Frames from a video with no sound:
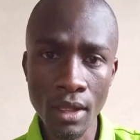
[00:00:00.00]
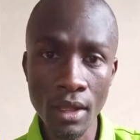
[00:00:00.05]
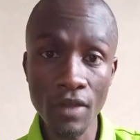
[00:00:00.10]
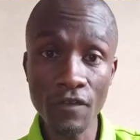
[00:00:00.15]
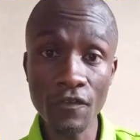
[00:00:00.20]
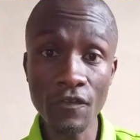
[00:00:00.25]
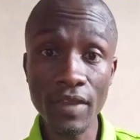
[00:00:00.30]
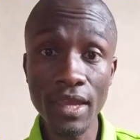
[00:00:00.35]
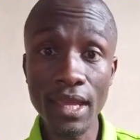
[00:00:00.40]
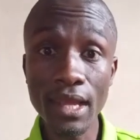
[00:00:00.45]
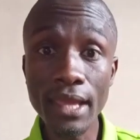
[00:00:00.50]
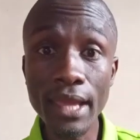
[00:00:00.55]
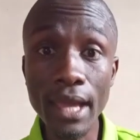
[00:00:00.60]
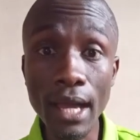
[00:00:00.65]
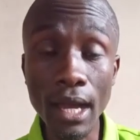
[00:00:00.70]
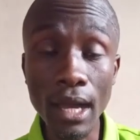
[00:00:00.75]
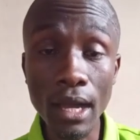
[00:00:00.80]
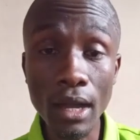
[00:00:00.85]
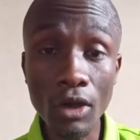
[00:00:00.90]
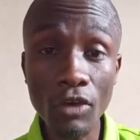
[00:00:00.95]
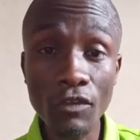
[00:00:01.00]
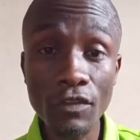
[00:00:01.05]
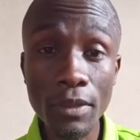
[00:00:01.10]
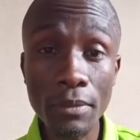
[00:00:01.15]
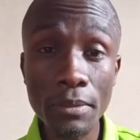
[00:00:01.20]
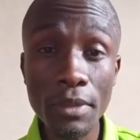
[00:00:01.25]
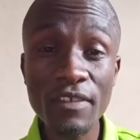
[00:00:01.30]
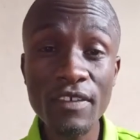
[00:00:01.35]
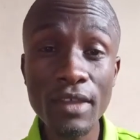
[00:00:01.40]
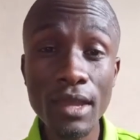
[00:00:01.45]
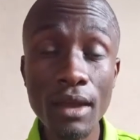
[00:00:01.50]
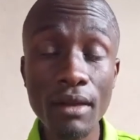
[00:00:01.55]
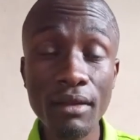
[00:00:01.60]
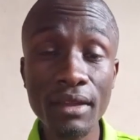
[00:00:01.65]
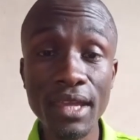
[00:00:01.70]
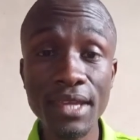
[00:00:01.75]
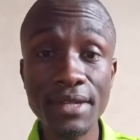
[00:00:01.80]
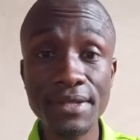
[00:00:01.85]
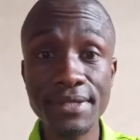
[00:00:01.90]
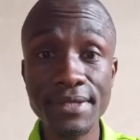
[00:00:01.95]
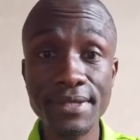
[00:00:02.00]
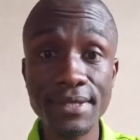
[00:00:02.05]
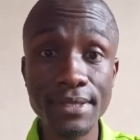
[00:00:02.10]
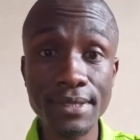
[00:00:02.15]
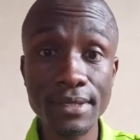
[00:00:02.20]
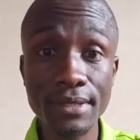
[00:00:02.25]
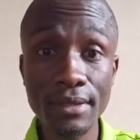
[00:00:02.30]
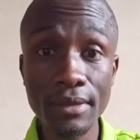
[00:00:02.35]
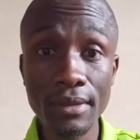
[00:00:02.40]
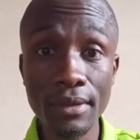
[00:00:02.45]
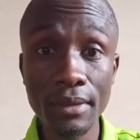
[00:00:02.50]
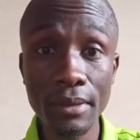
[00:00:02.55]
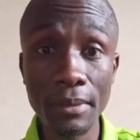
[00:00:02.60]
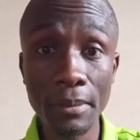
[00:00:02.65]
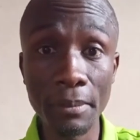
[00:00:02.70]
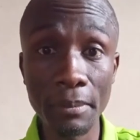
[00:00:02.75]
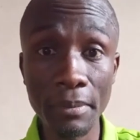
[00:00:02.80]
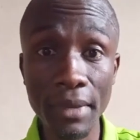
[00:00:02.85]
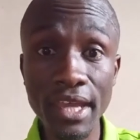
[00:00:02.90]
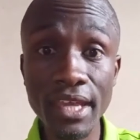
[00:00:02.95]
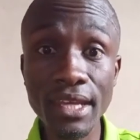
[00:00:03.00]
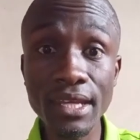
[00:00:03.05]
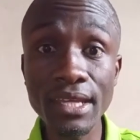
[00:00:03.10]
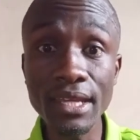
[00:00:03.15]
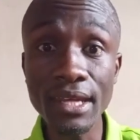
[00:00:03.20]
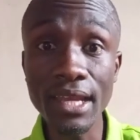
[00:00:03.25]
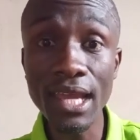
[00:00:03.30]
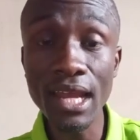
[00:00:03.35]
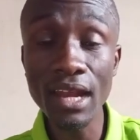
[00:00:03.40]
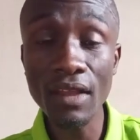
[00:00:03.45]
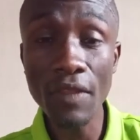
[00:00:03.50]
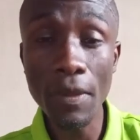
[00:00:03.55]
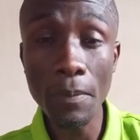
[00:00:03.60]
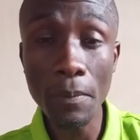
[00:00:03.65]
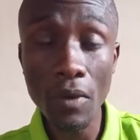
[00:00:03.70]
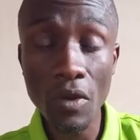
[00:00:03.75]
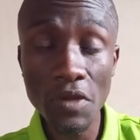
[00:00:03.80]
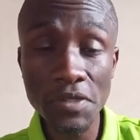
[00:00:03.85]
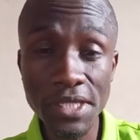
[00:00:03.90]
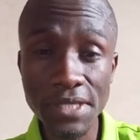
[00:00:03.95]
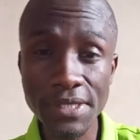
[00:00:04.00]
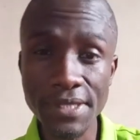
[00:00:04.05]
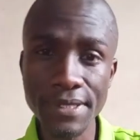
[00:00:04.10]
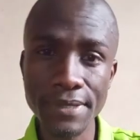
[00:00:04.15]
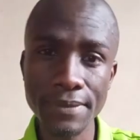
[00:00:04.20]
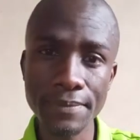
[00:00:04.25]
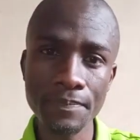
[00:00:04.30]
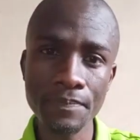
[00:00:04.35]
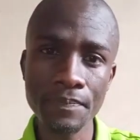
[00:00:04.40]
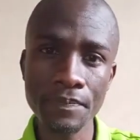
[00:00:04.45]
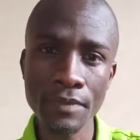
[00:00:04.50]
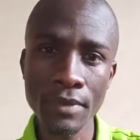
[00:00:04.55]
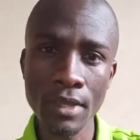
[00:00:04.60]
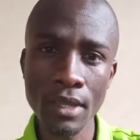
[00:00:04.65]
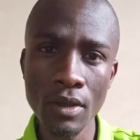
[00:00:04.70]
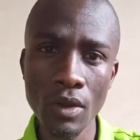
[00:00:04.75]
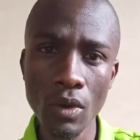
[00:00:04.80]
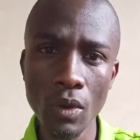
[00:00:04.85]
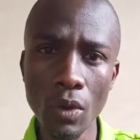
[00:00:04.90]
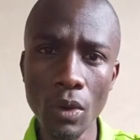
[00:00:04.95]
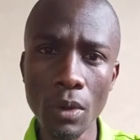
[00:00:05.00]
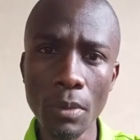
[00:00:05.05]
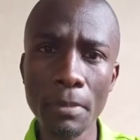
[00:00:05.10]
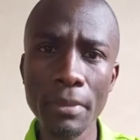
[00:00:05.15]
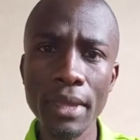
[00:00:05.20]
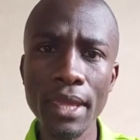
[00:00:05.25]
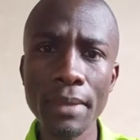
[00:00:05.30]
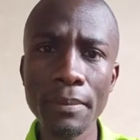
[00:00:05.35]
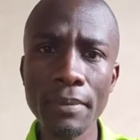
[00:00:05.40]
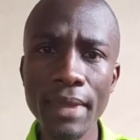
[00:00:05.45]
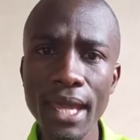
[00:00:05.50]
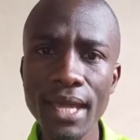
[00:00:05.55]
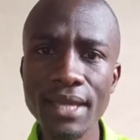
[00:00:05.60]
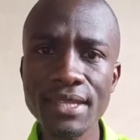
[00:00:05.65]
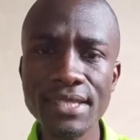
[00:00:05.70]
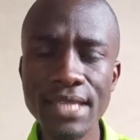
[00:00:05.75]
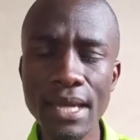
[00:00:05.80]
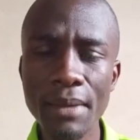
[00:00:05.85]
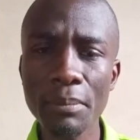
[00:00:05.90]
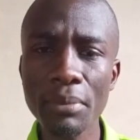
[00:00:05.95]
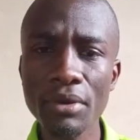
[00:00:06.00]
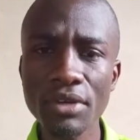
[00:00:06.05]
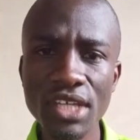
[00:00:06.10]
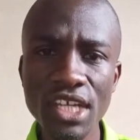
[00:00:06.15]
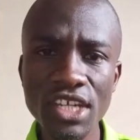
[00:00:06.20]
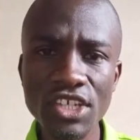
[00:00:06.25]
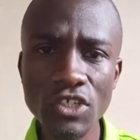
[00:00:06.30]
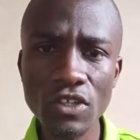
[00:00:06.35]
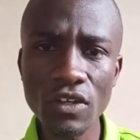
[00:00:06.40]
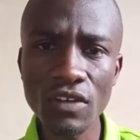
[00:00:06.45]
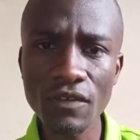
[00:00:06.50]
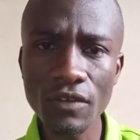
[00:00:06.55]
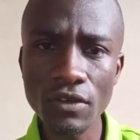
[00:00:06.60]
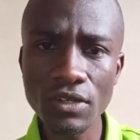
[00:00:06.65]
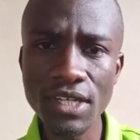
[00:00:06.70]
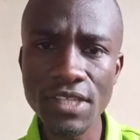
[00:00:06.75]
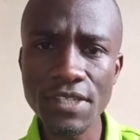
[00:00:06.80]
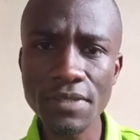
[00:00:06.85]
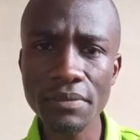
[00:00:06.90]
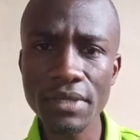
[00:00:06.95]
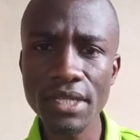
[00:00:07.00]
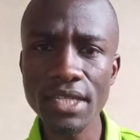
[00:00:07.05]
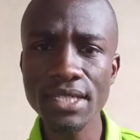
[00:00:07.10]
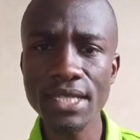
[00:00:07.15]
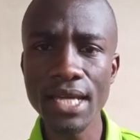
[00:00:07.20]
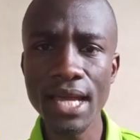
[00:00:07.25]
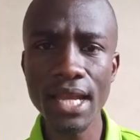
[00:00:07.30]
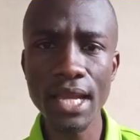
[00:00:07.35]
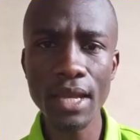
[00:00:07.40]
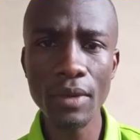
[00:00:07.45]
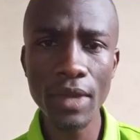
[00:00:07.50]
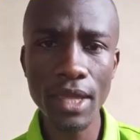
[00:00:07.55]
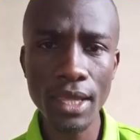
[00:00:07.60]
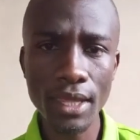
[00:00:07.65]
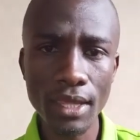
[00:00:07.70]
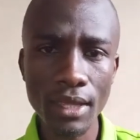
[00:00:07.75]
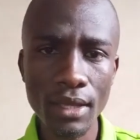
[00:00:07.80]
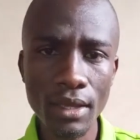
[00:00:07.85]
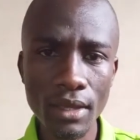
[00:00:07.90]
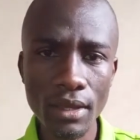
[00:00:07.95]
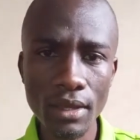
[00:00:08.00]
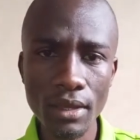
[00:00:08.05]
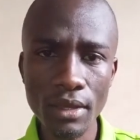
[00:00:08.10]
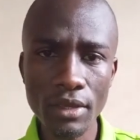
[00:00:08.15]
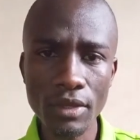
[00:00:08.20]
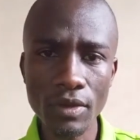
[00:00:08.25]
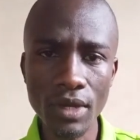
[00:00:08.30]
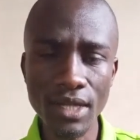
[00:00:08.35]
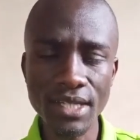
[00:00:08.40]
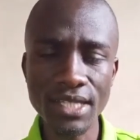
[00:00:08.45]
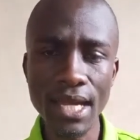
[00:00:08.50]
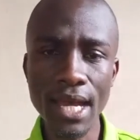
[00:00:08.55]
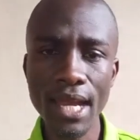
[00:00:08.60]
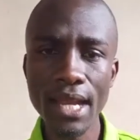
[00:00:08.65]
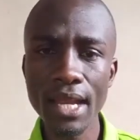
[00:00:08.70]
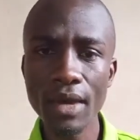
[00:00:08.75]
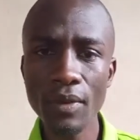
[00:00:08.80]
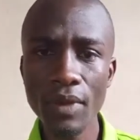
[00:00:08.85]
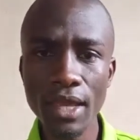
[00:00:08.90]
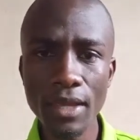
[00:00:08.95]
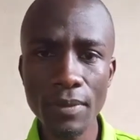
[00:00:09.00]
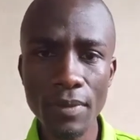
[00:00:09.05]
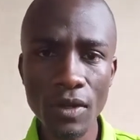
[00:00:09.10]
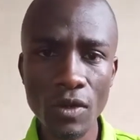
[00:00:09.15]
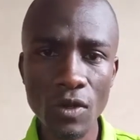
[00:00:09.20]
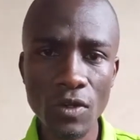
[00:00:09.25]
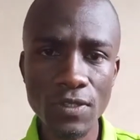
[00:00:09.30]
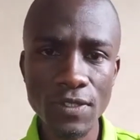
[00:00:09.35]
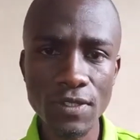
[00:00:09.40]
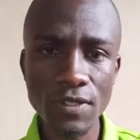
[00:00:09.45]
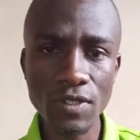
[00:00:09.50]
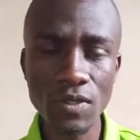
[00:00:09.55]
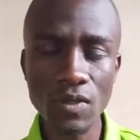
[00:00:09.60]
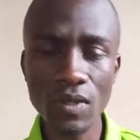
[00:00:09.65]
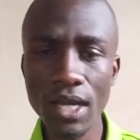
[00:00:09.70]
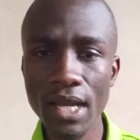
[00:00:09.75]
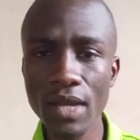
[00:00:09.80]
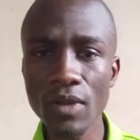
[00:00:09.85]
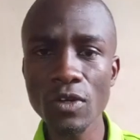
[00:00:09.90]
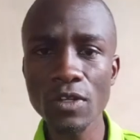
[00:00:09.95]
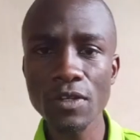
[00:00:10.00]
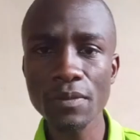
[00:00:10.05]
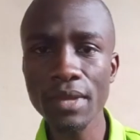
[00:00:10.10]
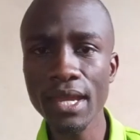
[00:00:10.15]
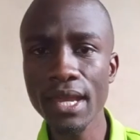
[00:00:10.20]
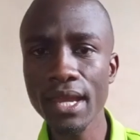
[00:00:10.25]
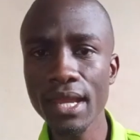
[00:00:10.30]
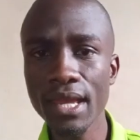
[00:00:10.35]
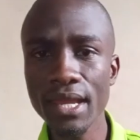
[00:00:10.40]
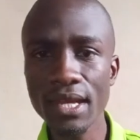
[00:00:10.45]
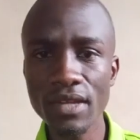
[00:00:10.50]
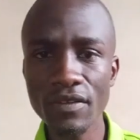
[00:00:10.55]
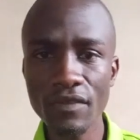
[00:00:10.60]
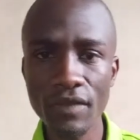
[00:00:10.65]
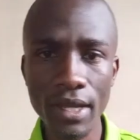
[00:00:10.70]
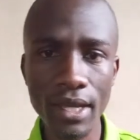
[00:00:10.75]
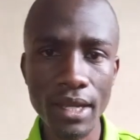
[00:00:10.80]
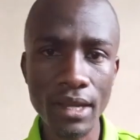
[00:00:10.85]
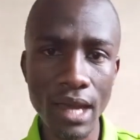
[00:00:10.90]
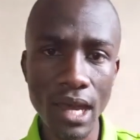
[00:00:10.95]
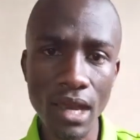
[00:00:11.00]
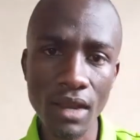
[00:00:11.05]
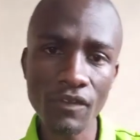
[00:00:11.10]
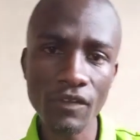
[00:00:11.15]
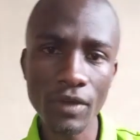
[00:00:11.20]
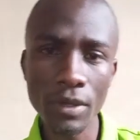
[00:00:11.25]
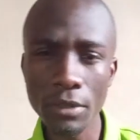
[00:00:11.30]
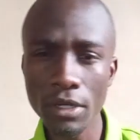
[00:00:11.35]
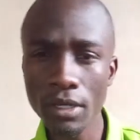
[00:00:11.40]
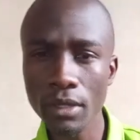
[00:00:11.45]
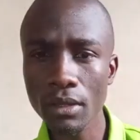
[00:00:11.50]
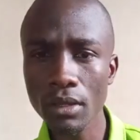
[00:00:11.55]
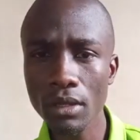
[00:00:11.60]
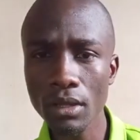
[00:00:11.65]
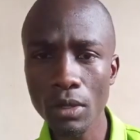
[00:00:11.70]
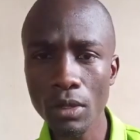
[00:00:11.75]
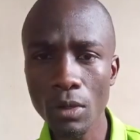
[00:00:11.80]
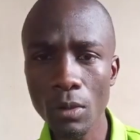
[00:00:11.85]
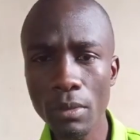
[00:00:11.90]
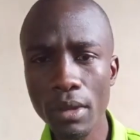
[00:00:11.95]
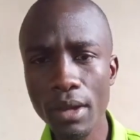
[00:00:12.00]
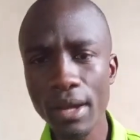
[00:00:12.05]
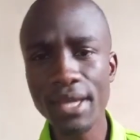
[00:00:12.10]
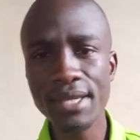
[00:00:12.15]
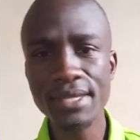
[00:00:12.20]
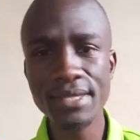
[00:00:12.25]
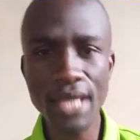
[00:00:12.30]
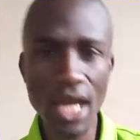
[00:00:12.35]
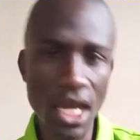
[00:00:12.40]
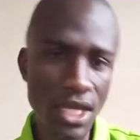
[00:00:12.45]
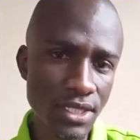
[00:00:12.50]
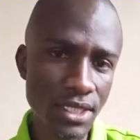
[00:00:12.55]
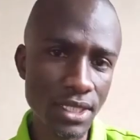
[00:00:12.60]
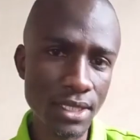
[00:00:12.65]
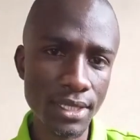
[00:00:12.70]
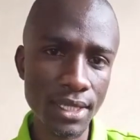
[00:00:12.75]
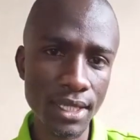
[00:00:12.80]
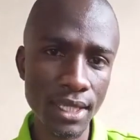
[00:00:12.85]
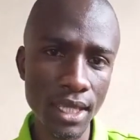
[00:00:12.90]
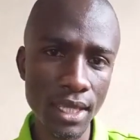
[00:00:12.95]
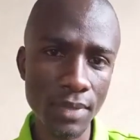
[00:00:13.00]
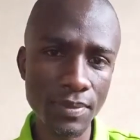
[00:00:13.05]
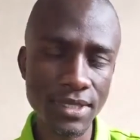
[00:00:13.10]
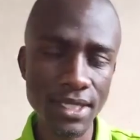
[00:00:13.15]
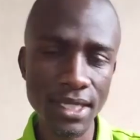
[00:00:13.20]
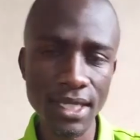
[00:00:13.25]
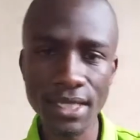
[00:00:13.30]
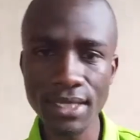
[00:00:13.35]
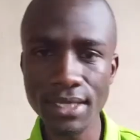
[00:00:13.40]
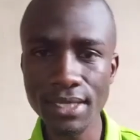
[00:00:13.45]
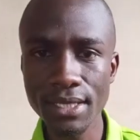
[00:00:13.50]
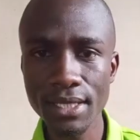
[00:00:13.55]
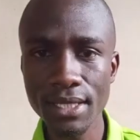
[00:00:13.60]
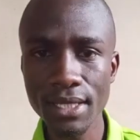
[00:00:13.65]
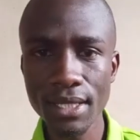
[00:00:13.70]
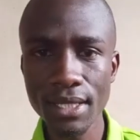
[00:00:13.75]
Failure of the BVR kits may derail the process or may make some potential voters be turned away. You are turned away because you cannot be identified. Alphanumeric search in the KIMS kit.